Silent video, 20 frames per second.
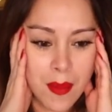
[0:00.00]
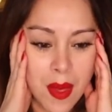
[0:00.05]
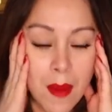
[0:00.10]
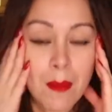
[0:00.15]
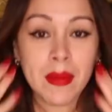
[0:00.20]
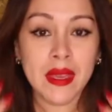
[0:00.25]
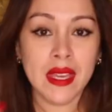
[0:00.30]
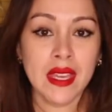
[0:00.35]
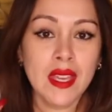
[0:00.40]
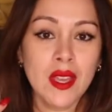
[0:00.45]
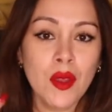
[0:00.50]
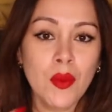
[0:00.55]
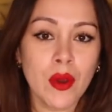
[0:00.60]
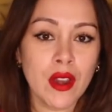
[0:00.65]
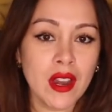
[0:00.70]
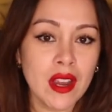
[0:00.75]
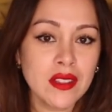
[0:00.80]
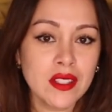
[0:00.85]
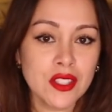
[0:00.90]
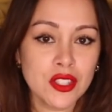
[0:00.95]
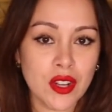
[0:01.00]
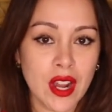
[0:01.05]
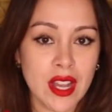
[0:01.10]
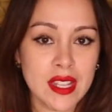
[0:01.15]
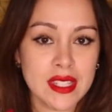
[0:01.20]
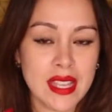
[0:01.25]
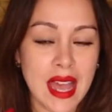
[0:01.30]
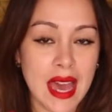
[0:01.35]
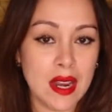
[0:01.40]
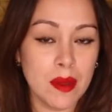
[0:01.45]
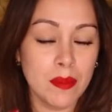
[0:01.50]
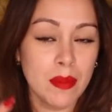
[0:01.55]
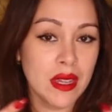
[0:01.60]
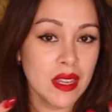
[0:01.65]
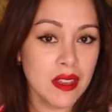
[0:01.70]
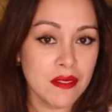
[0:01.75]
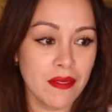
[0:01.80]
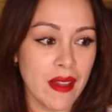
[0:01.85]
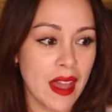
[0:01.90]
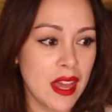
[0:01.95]
me wearing the dress at a
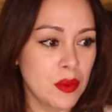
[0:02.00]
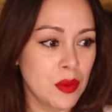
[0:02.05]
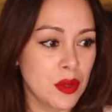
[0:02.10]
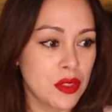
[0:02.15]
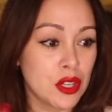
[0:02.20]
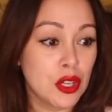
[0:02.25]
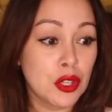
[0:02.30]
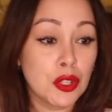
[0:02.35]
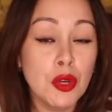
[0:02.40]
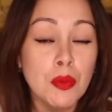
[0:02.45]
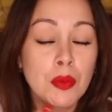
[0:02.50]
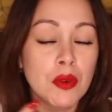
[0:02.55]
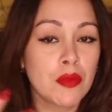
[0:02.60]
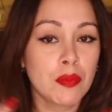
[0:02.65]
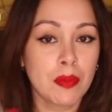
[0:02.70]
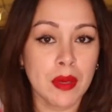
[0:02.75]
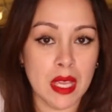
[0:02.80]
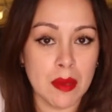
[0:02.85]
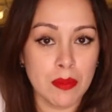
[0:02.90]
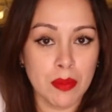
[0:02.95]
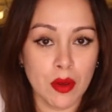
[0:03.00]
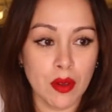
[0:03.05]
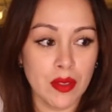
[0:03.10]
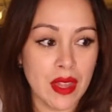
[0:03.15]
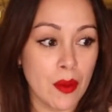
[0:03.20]
big event with a group of people